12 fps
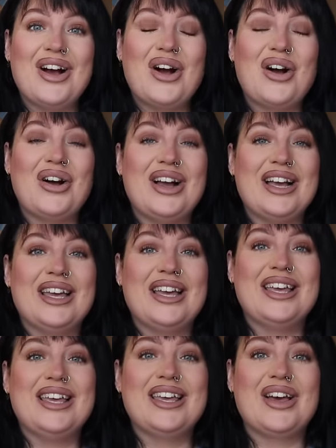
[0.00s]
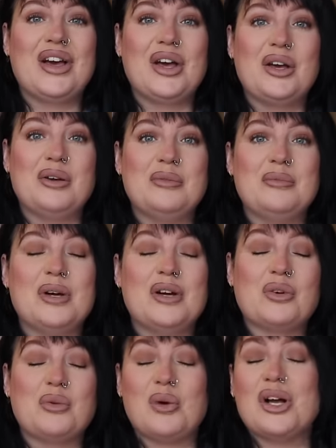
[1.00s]
I've
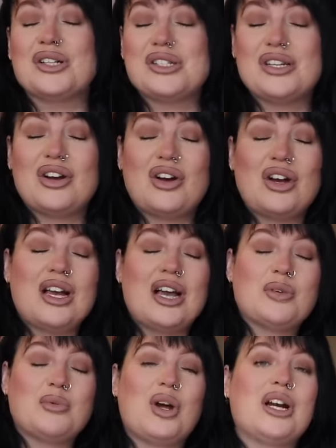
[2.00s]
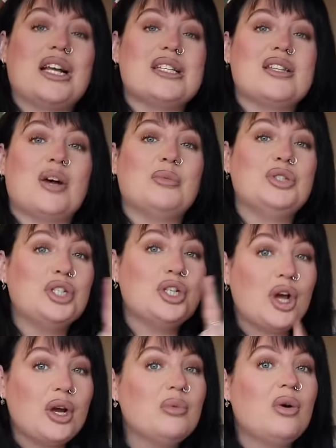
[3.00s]
got work tonight. I had work last night, but you
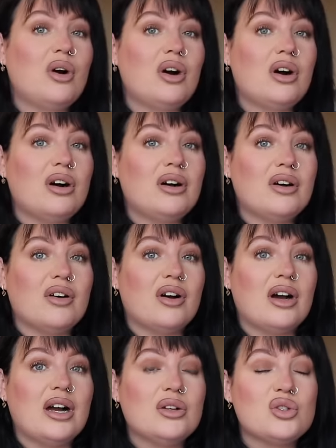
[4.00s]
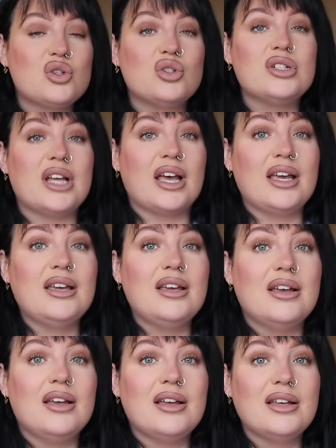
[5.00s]
know what? All right, on Sunday,
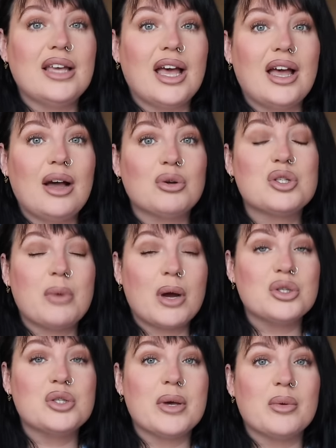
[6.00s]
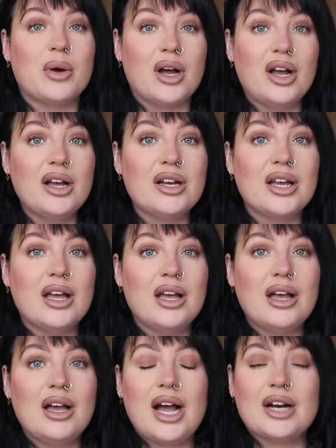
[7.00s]
yeah, I was supposed to be at work.
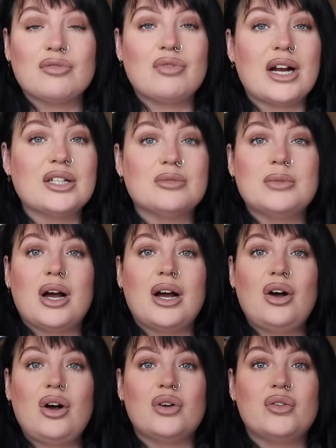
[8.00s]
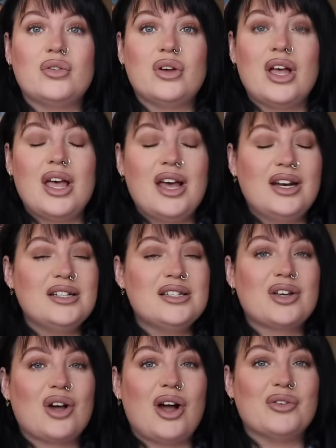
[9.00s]
Had a random night off. Didn't
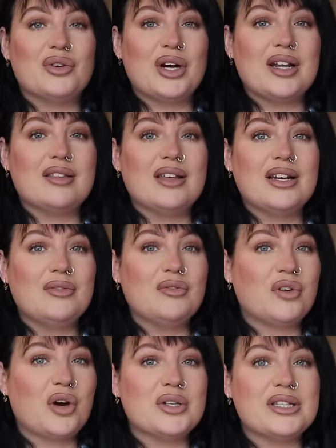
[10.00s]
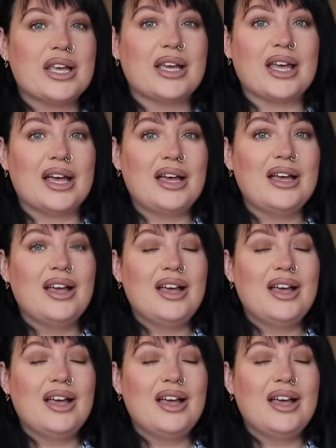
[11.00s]
skive or anything, didn't throw a sticker.